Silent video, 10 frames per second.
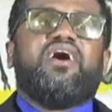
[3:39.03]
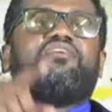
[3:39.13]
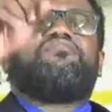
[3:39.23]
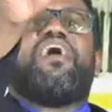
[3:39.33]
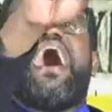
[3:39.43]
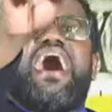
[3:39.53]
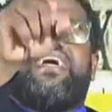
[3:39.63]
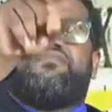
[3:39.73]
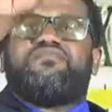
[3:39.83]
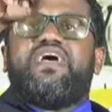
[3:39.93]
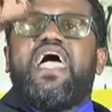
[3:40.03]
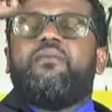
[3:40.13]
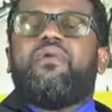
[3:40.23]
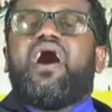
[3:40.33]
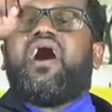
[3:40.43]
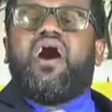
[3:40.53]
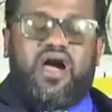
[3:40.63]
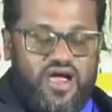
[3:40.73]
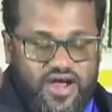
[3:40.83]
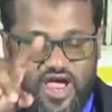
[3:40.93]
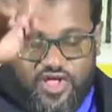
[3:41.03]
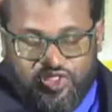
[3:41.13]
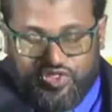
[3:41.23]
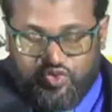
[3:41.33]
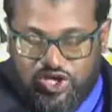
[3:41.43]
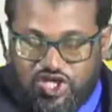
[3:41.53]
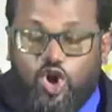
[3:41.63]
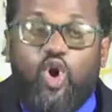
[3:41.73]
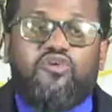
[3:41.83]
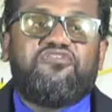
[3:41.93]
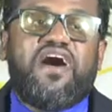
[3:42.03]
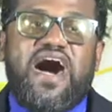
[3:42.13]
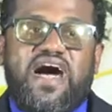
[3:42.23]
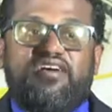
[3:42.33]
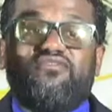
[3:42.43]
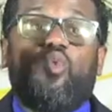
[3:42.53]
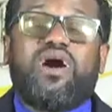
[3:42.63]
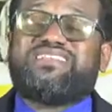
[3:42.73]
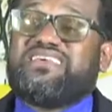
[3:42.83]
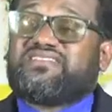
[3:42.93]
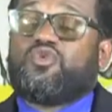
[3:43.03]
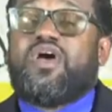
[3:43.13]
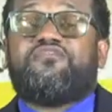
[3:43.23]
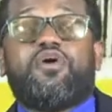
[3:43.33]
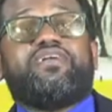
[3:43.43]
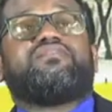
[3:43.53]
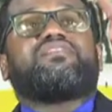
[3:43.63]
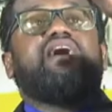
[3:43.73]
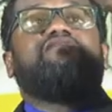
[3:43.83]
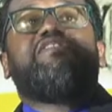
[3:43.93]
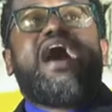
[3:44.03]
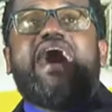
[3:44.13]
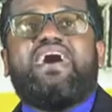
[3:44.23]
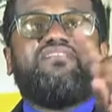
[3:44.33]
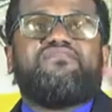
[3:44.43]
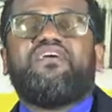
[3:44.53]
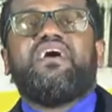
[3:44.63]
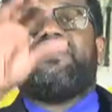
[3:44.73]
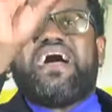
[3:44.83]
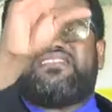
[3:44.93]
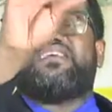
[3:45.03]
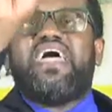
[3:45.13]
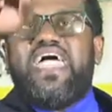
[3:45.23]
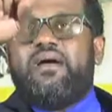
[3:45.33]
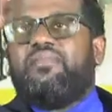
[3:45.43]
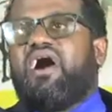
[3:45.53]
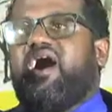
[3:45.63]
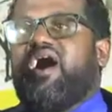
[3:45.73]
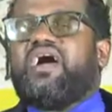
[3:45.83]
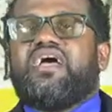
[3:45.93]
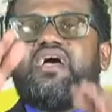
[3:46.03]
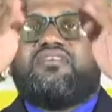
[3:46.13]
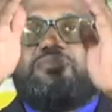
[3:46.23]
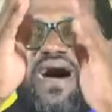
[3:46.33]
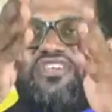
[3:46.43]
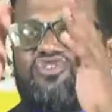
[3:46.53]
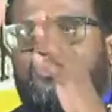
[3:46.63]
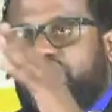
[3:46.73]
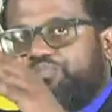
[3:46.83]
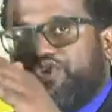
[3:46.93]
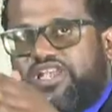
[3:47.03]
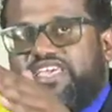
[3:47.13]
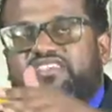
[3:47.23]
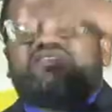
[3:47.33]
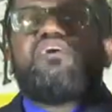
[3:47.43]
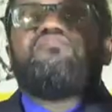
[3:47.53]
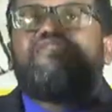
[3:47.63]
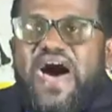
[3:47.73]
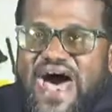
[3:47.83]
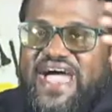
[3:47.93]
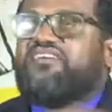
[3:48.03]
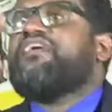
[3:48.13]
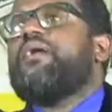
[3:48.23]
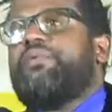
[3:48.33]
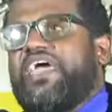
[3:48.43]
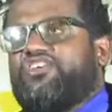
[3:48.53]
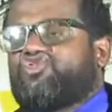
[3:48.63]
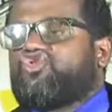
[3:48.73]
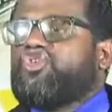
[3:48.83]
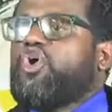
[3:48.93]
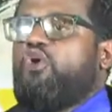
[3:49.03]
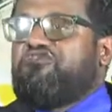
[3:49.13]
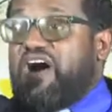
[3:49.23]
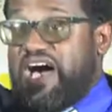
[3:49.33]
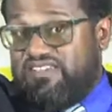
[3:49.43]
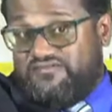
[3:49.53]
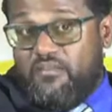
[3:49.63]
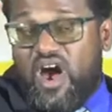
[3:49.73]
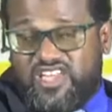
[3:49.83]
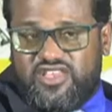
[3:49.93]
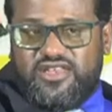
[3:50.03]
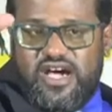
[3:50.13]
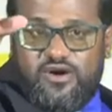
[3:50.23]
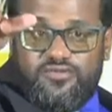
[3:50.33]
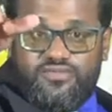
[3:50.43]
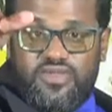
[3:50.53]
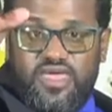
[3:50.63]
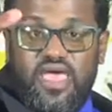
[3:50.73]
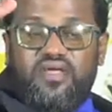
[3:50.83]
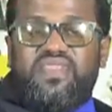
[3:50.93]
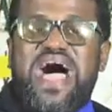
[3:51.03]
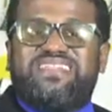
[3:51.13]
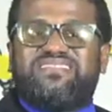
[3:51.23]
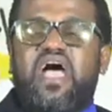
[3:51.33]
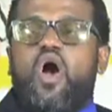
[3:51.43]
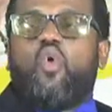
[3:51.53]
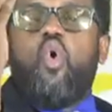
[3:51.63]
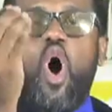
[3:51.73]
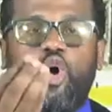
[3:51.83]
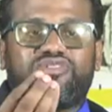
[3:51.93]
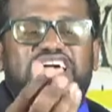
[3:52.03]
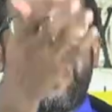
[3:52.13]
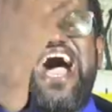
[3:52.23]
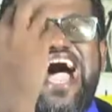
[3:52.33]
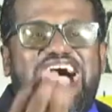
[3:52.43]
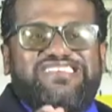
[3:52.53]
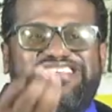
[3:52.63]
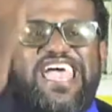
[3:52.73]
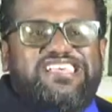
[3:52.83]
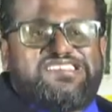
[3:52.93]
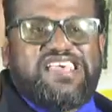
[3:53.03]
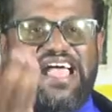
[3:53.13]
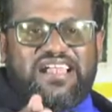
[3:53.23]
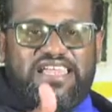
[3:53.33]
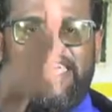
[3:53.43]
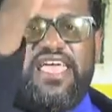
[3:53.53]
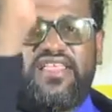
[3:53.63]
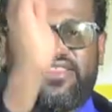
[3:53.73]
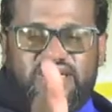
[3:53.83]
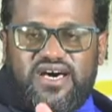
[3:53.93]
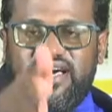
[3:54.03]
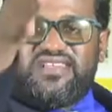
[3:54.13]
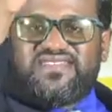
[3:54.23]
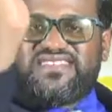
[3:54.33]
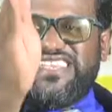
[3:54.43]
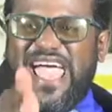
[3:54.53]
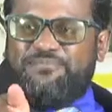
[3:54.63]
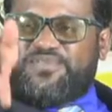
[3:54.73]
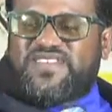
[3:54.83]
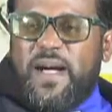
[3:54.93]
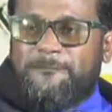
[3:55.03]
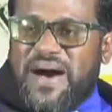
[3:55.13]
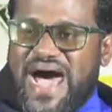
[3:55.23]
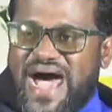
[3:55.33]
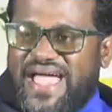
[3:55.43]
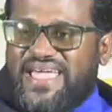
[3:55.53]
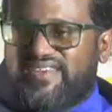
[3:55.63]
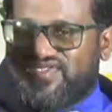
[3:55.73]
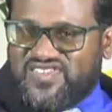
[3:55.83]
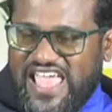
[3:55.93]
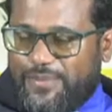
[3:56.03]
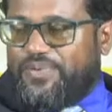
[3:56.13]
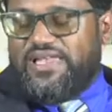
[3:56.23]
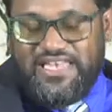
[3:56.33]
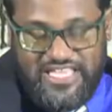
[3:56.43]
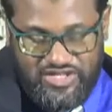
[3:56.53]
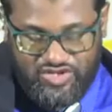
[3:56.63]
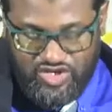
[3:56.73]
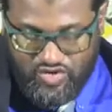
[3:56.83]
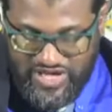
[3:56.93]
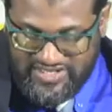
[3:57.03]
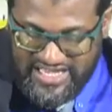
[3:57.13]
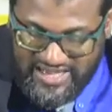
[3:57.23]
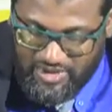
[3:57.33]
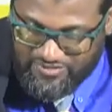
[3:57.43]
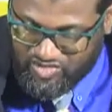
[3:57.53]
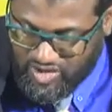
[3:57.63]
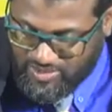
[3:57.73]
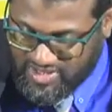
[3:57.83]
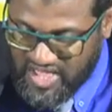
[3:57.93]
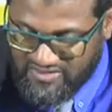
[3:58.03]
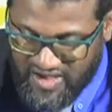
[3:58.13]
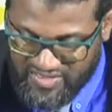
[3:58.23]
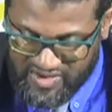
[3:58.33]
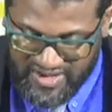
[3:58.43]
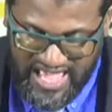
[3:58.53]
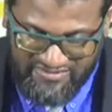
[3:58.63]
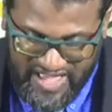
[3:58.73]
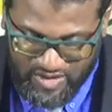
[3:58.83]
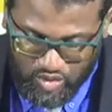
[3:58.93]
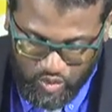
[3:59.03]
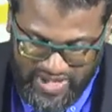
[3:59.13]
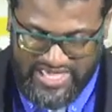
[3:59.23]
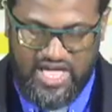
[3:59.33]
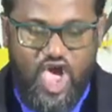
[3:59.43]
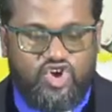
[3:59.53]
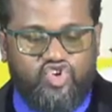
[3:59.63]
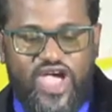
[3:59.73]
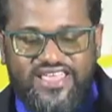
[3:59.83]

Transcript: 5, MR 305. What is the reference? 5. That's MR manuscript release 5, page 305. Mark it down. That quote has exactly the steps by step leading to the great time of trouble. Father God, have thine own way. Great